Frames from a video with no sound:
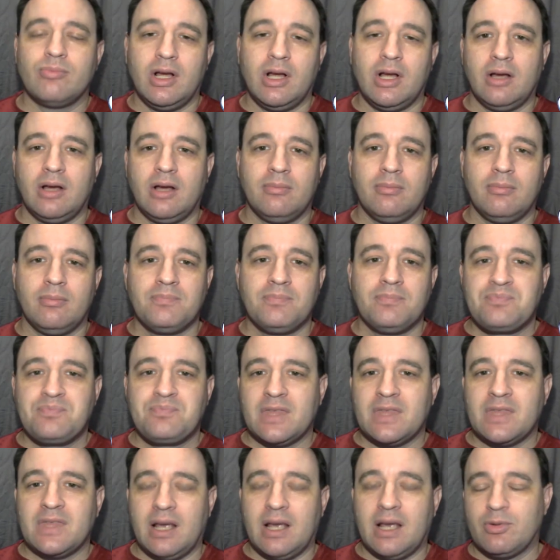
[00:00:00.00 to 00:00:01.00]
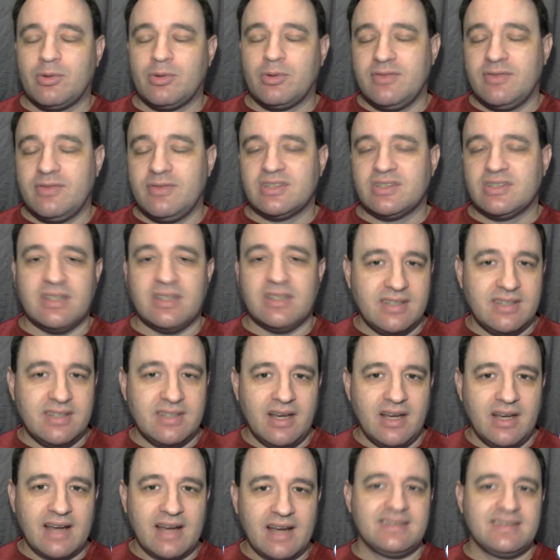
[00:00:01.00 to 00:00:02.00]
I previously
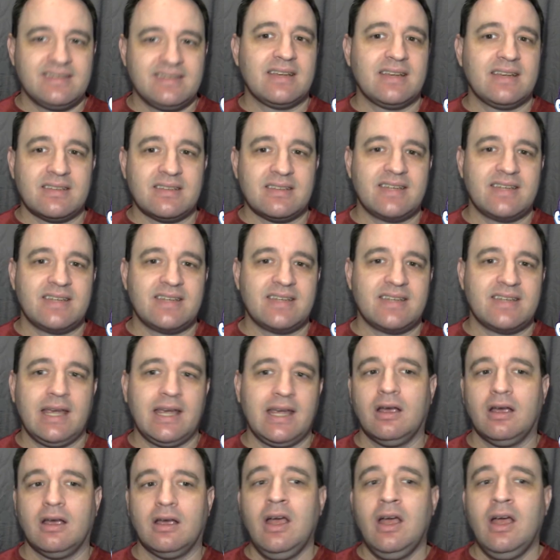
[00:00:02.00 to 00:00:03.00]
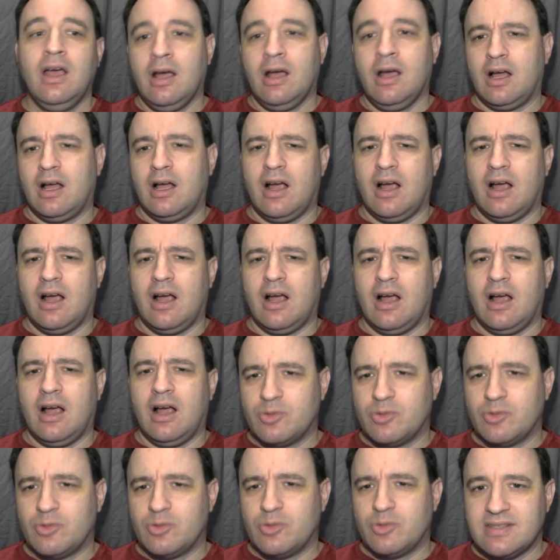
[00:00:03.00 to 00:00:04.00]
said ICS and SCADA, as
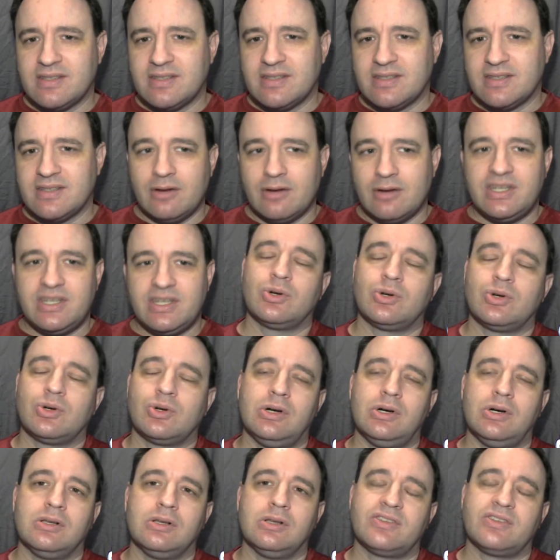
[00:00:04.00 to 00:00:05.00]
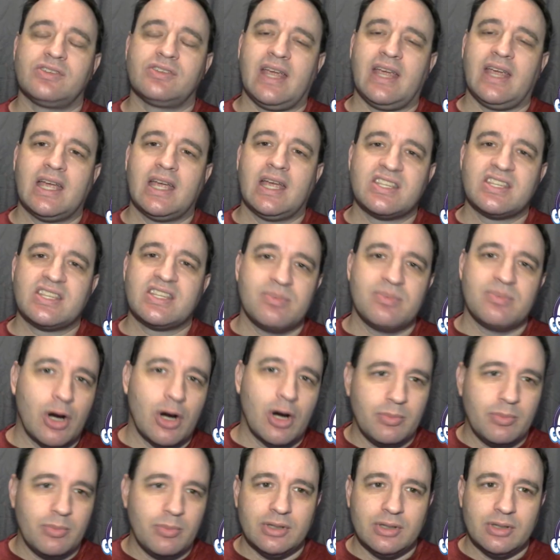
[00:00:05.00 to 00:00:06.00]
well as IoT controls and
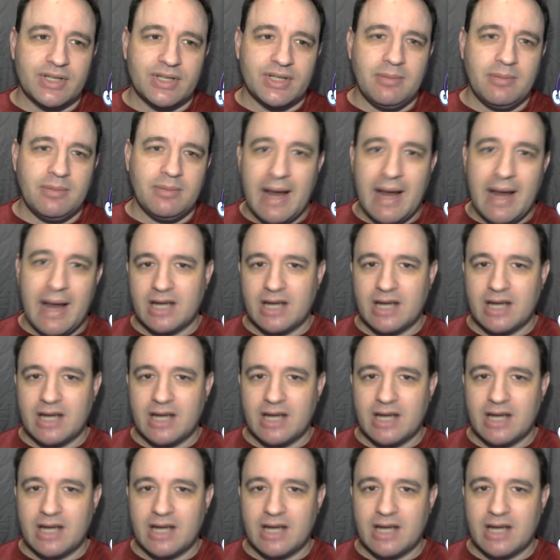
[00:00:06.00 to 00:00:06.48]
smart building